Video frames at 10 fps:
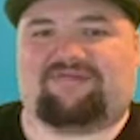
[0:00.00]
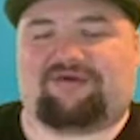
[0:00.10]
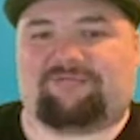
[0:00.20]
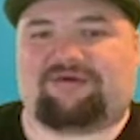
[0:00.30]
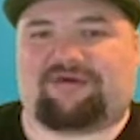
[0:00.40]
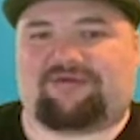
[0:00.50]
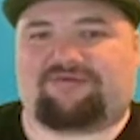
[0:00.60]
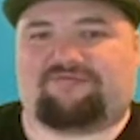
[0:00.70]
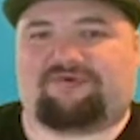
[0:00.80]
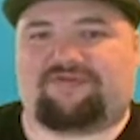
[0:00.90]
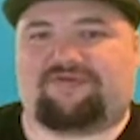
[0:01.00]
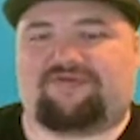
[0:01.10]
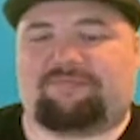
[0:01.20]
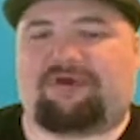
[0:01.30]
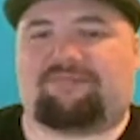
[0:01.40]
their building. So for
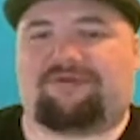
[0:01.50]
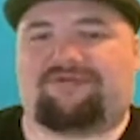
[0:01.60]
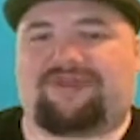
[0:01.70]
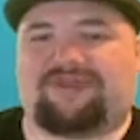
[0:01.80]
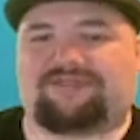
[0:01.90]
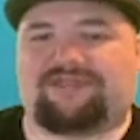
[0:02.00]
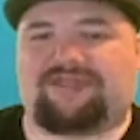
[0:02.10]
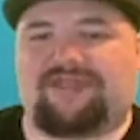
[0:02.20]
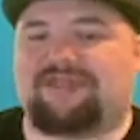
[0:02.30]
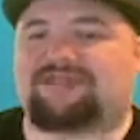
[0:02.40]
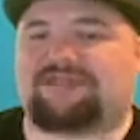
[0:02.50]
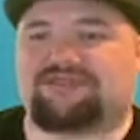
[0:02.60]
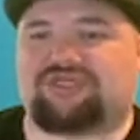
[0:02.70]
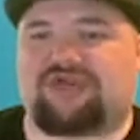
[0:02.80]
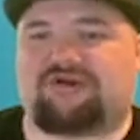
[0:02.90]
instance, apartments get 8
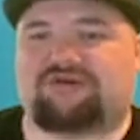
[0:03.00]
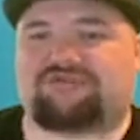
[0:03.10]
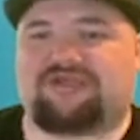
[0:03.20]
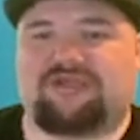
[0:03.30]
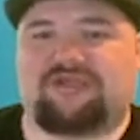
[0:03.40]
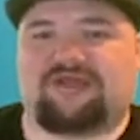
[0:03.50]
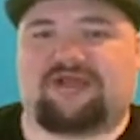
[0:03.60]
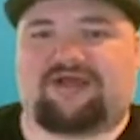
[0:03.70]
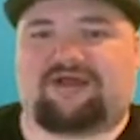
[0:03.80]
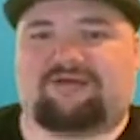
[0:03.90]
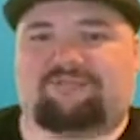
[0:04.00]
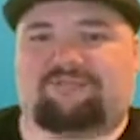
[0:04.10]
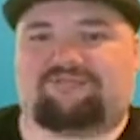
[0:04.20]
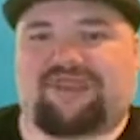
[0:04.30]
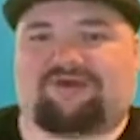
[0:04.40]
shares,
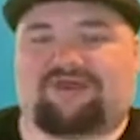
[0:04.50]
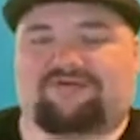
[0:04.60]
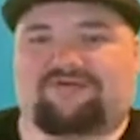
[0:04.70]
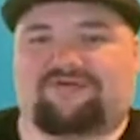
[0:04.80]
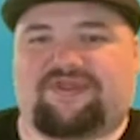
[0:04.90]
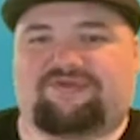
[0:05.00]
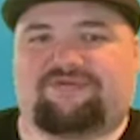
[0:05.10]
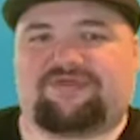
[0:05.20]
townhouses get 3